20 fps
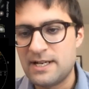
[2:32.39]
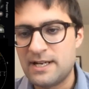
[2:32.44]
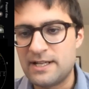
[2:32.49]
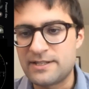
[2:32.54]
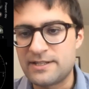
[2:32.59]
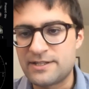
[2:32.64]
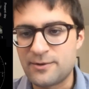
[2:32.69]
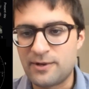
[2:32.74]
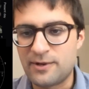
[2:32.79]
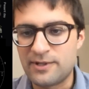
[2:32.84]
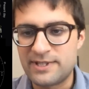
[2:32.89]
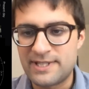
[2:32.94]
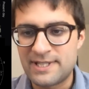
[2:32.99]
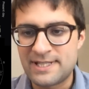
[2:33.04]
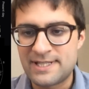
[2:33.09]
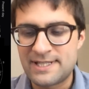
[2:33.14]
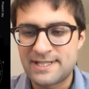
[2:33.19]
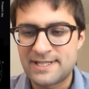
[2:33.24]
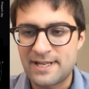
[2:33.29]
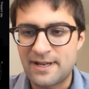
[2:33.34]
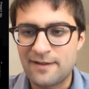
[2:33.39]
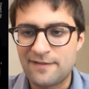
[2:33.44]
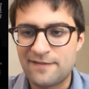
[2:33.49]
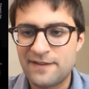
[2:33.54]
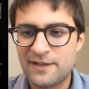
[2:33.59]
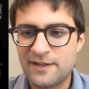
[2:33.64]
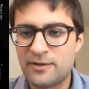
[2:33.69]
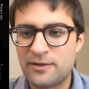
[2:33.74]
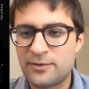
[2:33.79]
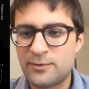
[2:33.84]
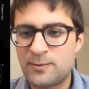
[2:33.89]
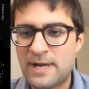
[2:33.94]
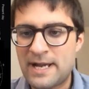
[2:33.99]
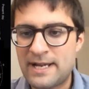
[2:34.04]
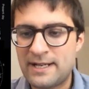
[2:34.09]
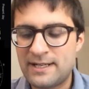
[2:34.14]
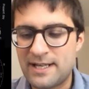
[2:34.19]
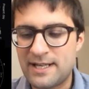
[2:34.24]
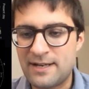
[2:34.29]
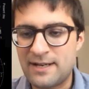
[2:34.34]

And so on this figure on the right,